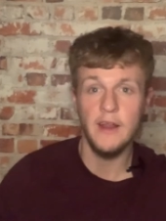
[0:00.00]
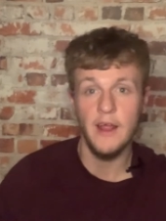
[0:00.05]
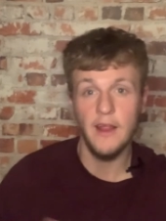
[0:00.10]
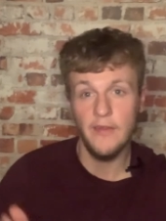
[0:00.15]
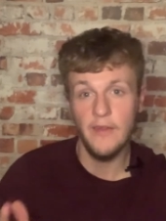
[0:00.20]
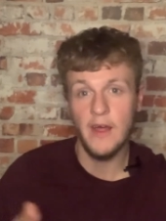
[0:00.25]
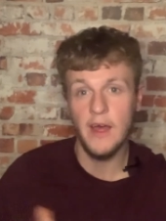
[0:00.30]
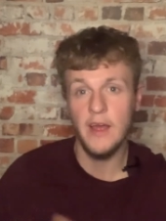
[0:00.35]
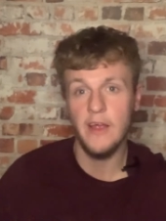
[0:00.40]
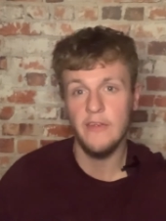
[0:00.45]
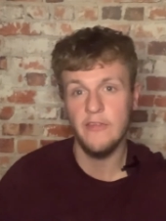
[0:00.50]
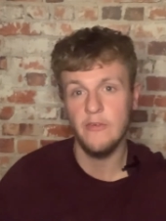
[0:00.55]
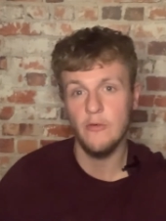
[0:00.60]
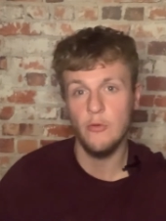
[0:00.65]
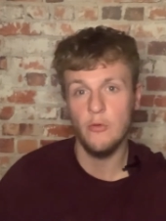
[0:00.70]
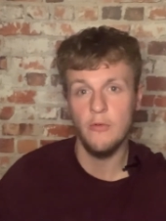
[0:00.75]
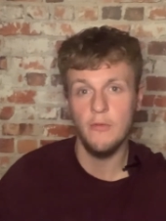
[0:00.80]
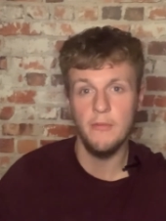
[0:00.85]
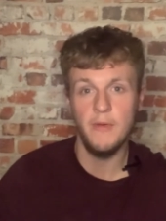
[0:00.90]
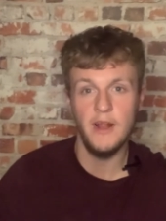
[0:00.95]
and that is
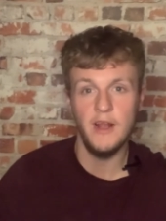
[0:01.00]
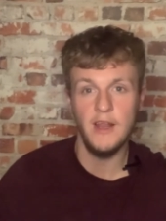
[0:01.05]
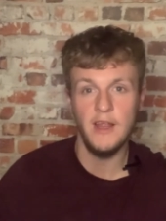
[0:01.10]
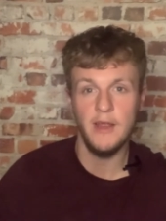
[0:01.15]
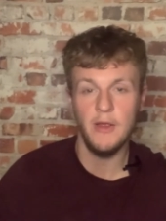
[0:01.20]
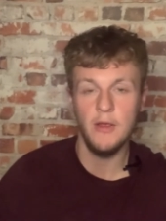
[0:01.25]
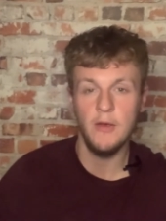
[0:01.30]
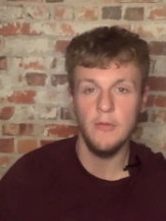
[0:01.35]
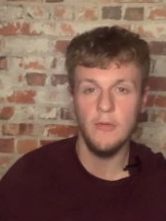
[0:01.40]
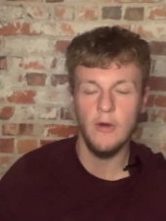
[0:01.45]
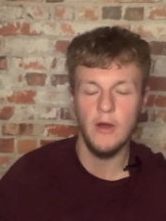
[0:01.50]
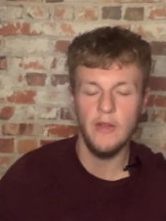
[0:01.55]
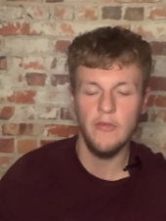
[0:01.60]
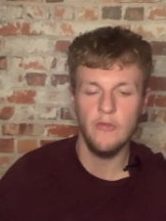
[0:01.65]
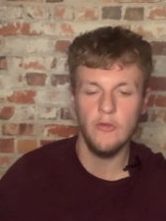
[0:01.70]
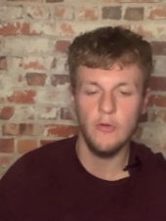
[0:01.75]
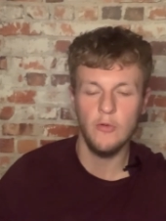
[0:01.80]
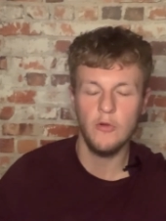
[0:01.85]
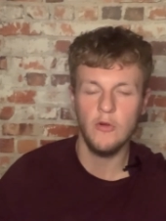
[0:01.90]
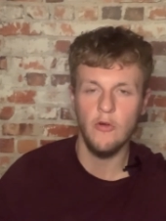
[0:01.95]
ultimately what ends
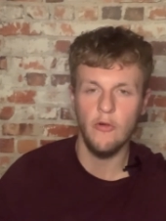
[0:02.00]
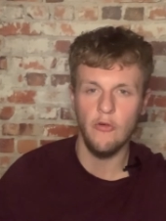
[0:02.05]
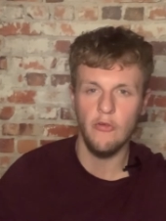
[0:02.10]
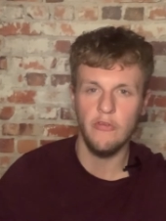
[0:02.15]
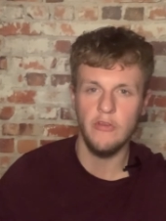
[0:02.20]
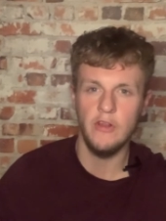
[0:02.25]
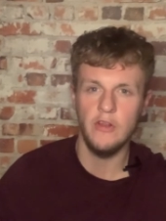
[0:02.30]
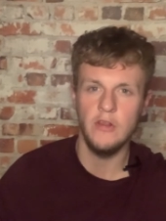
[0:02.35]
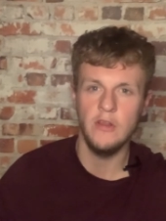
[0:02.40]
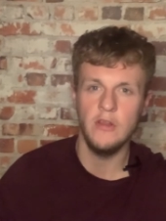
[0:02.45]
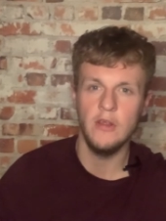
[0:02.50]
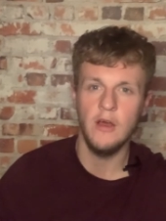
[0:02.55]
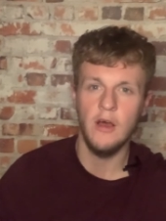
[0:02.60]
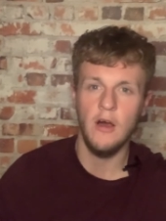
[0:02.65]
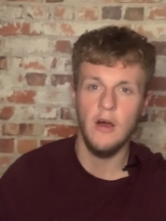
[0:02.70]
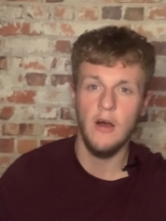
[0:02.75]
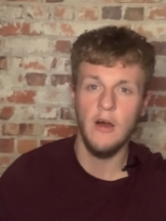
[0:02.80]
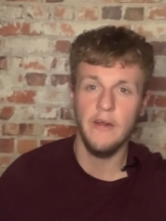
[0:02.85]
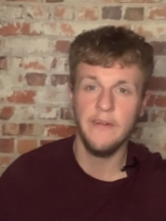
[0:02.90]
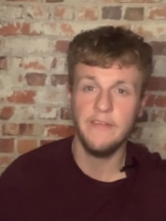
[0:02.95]
up causing
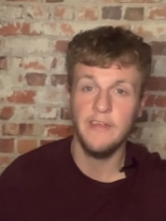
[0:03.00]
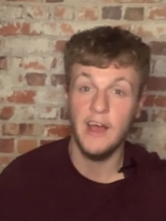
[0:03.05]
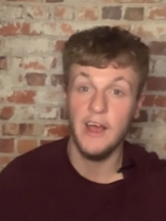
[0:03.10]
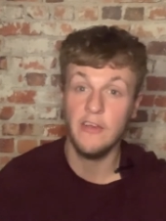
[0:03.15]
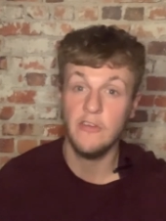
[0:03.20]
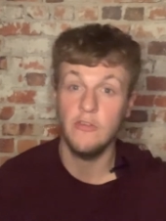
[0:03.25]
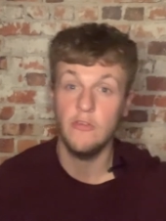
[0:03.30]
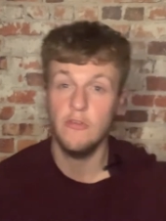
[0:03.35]
heart attacks and